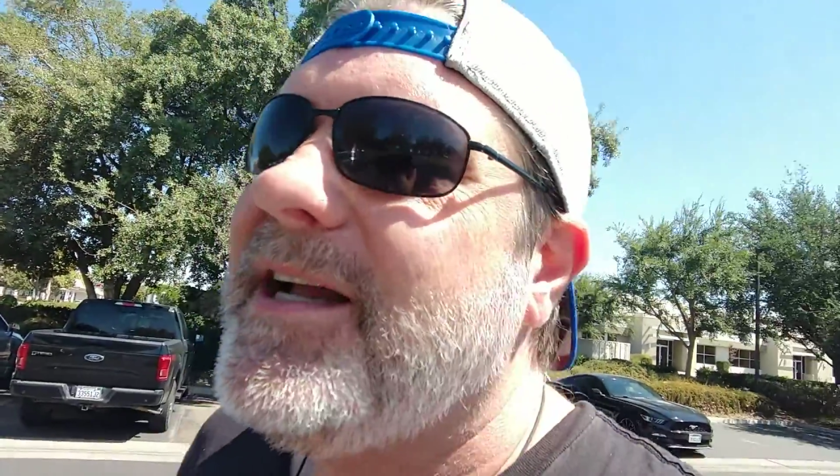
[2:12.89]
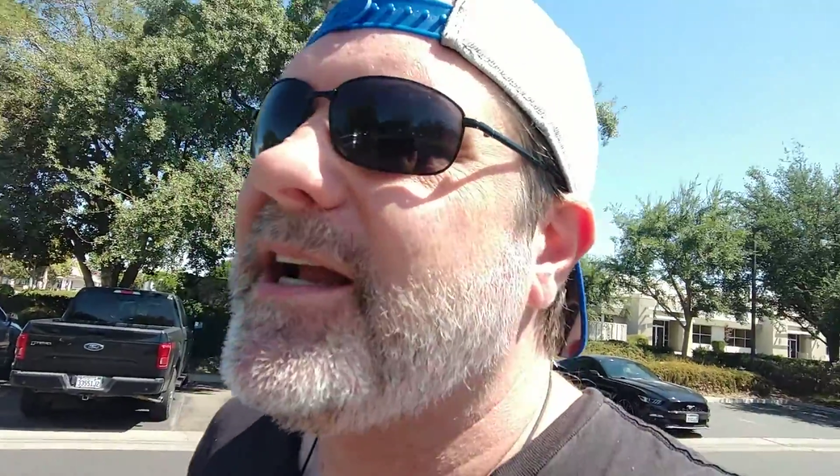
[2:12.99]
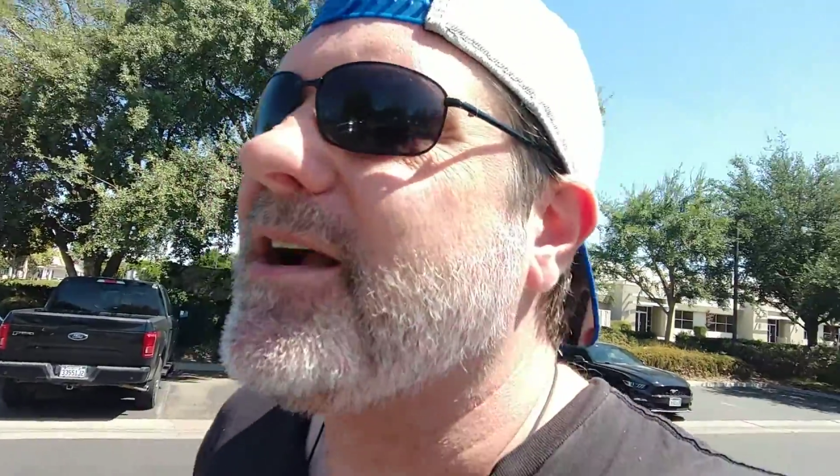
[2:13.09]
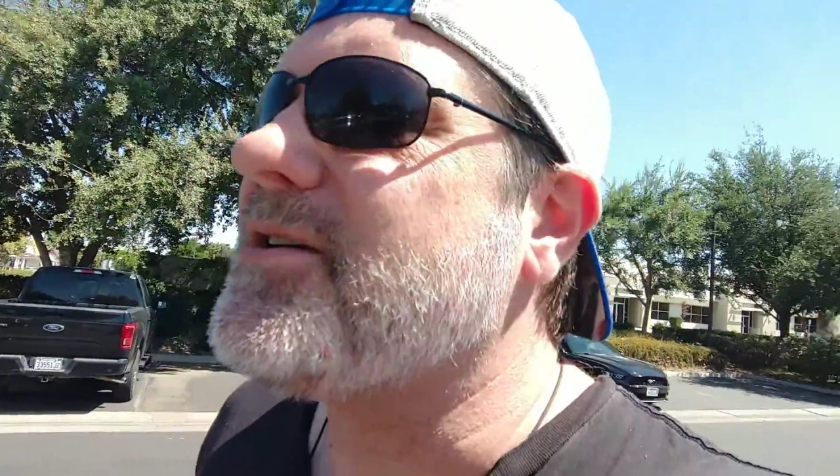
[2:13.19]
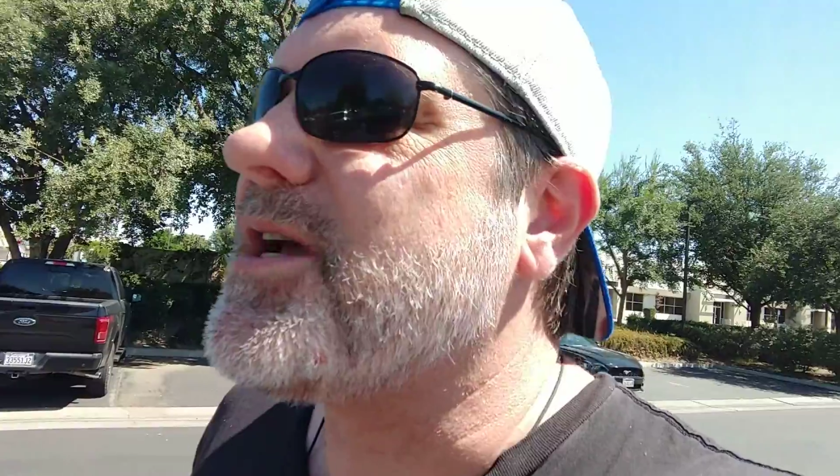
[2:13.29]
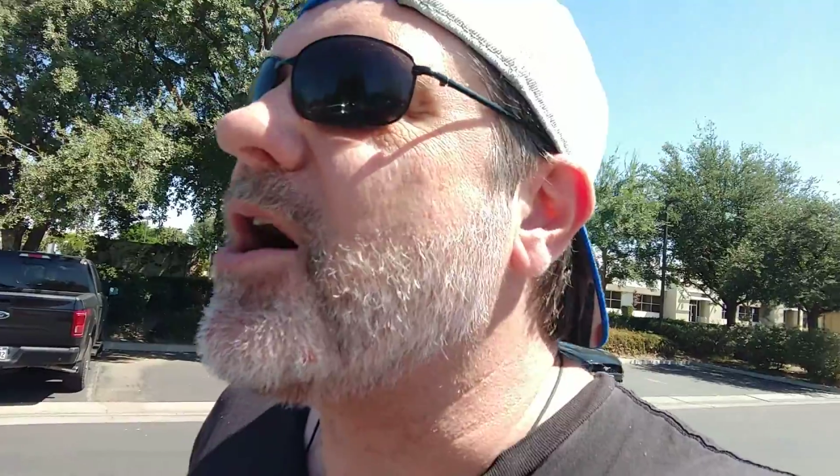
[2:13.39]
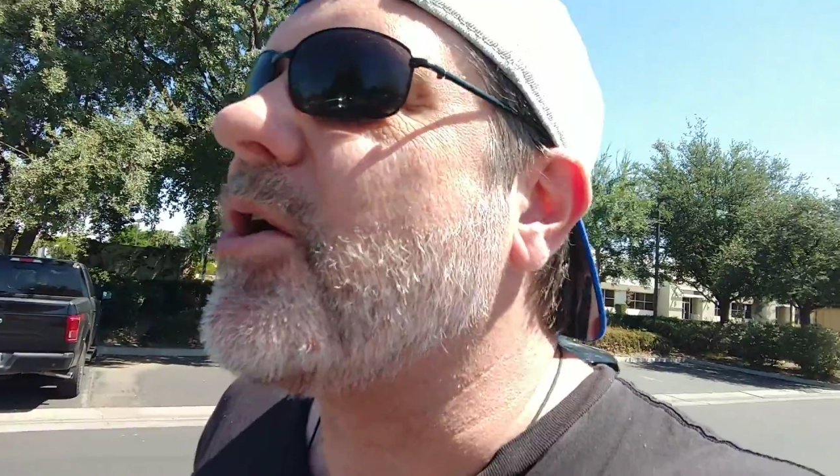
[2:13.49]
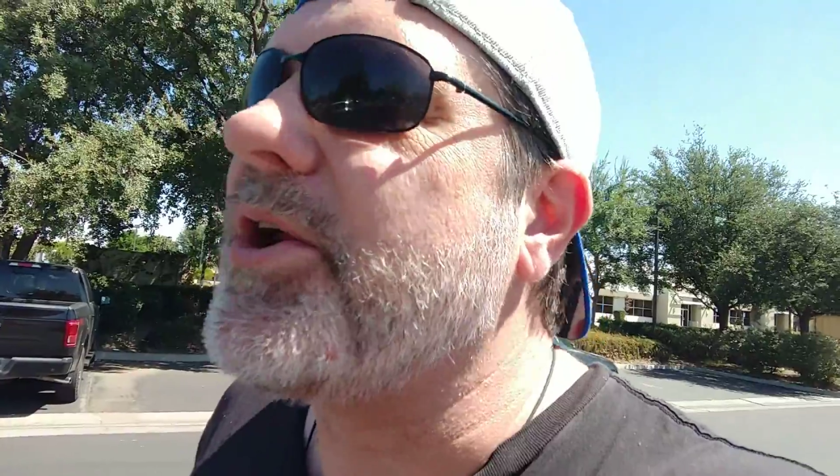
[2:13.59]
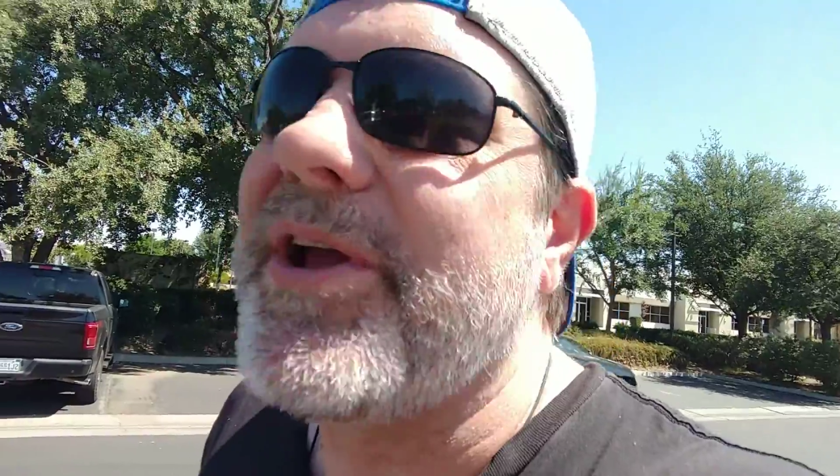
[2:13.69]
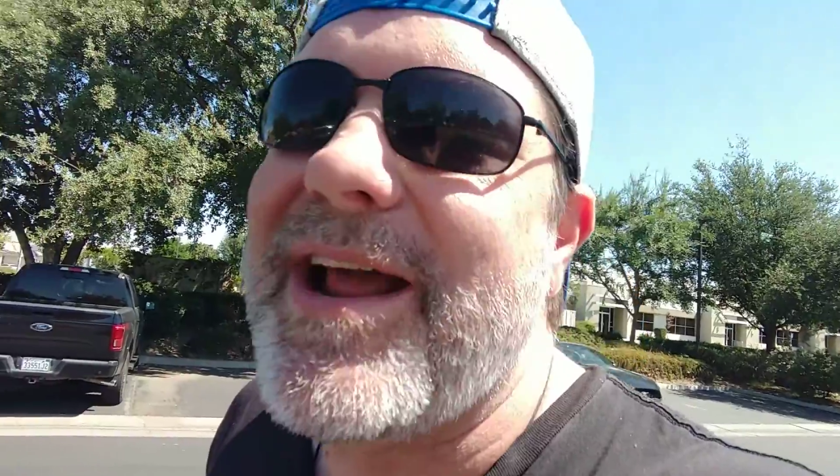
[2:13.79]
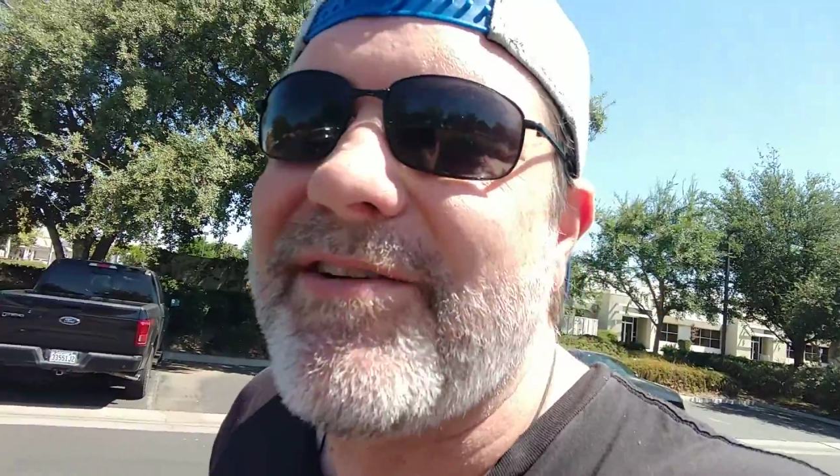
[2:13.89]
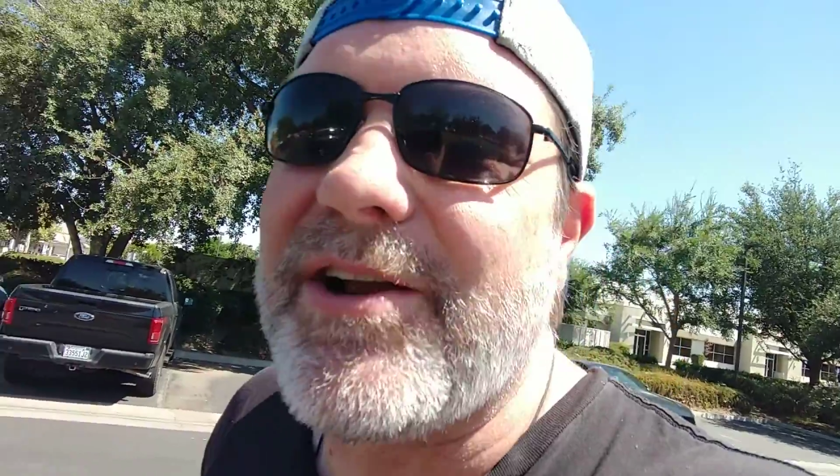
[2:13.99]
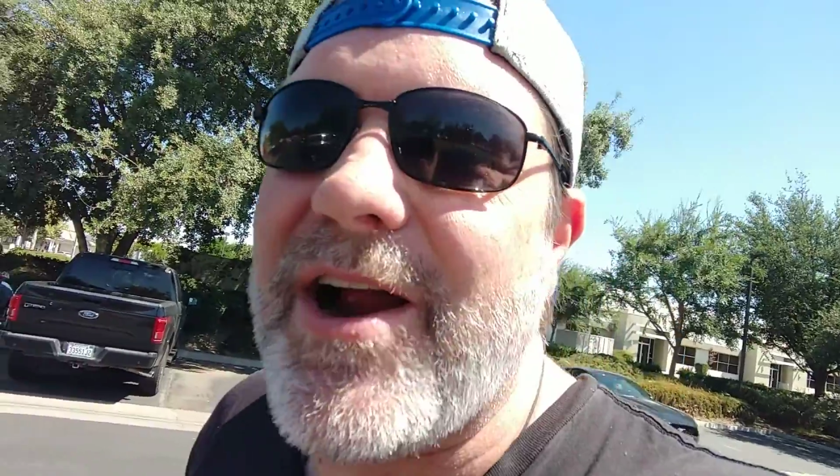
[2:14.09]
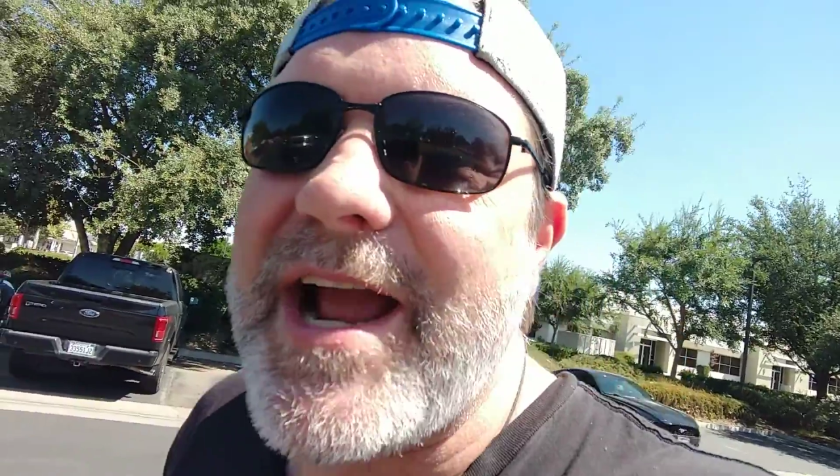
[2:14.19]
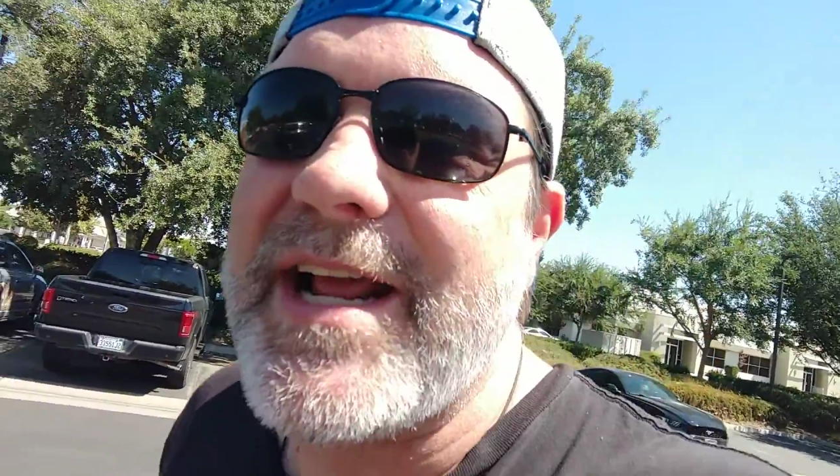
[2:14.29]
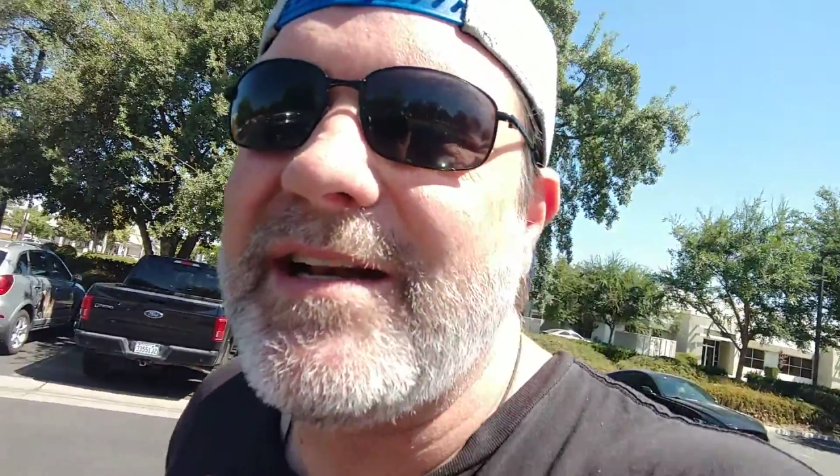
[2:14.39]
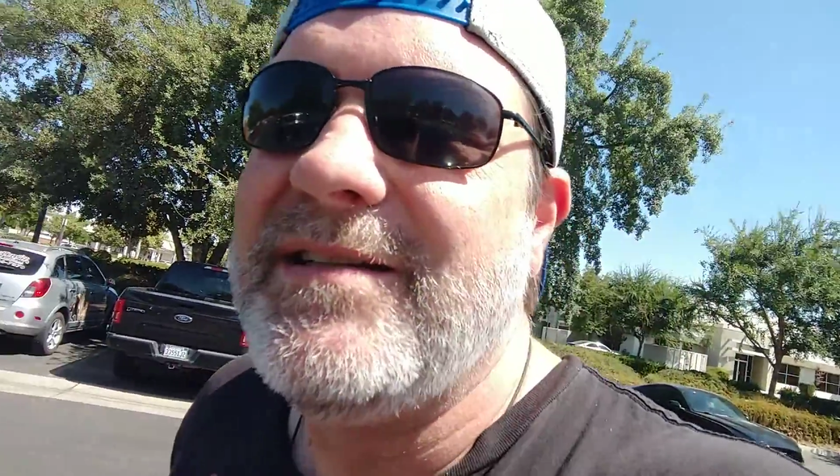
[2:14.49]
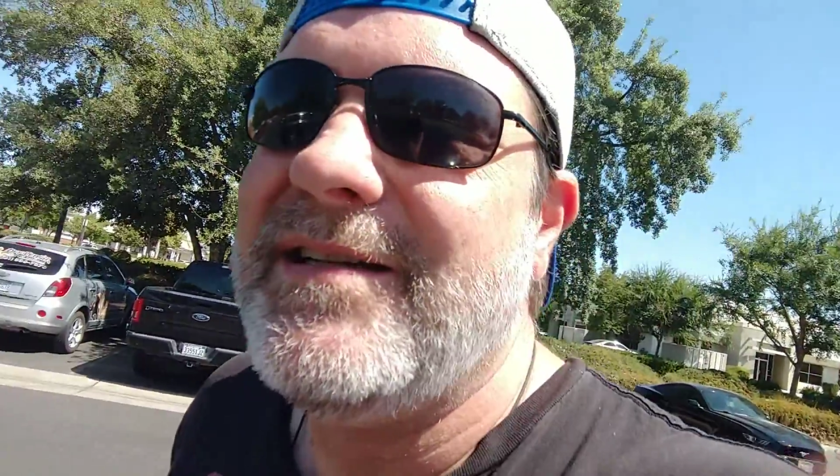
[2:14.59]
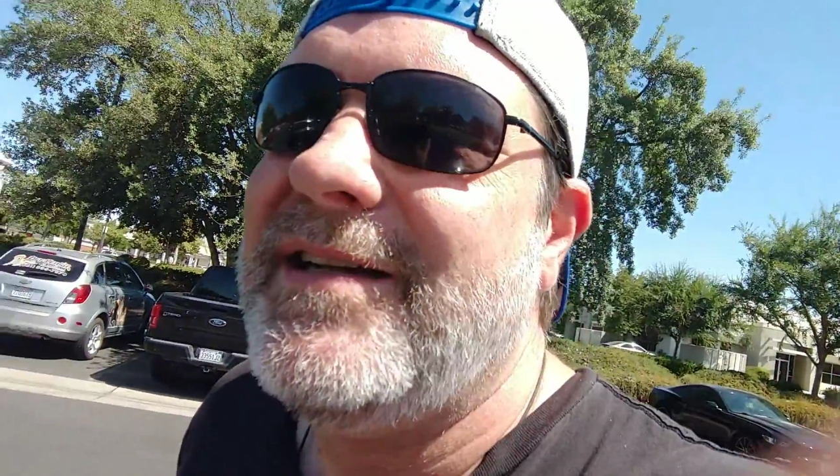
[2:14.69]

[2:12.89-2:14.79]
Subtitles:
And he goes, oh, are you going to have it graded?